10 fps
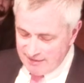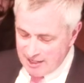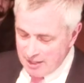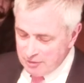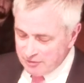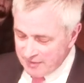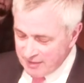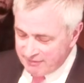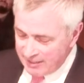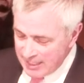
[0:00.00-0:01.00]
Others on the
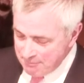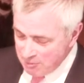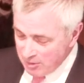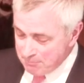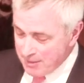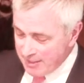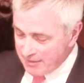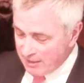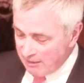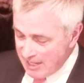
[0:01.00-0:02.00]
team who had been in
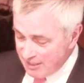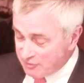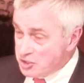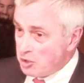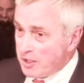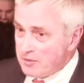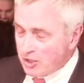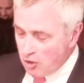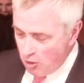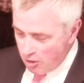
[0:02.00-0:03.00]
the class joined the
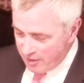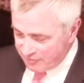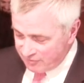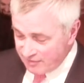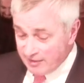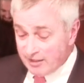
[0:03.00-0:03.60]
chorus.